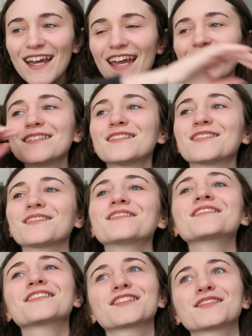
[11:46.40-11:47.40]
It
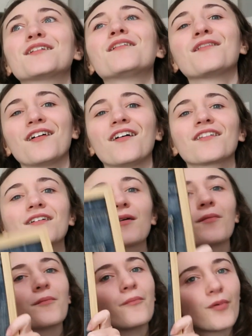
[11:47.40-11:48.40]
took so long,
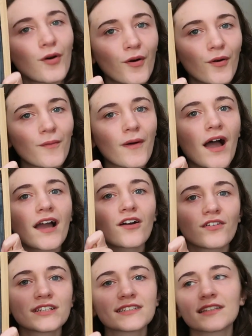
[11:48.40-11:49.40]
but I
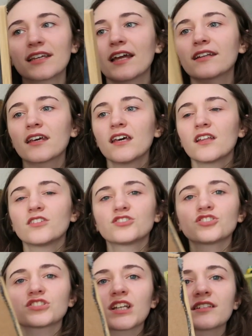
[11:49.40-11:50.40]
got this in the end.
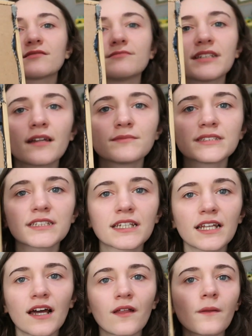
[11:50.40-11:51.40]
There's just like some denim
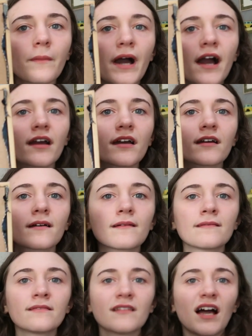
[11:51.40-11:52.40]
sticking out of the back.
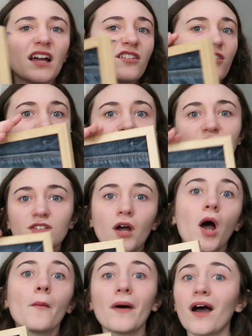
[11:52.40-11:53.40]
I don't know if there's
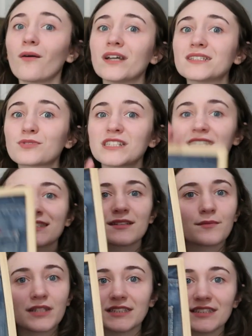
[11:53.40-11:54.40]
a better way to present
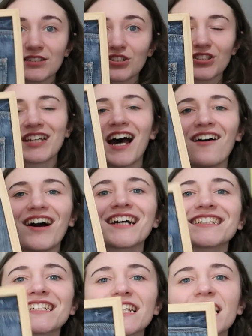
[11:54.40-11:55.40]
it, but this is just how
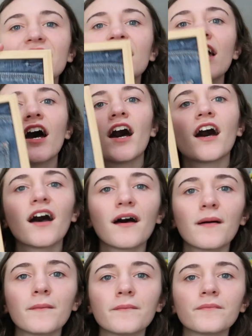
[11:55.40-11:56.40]
I did it.
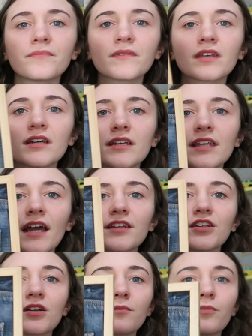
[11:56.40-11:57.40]
Yeah,
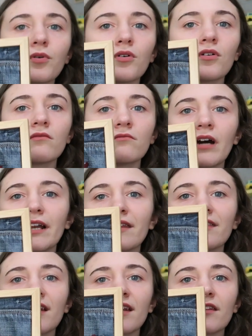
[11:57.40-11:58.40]
you can put
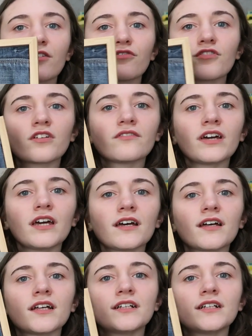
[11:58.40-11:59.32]
anything in the front of it.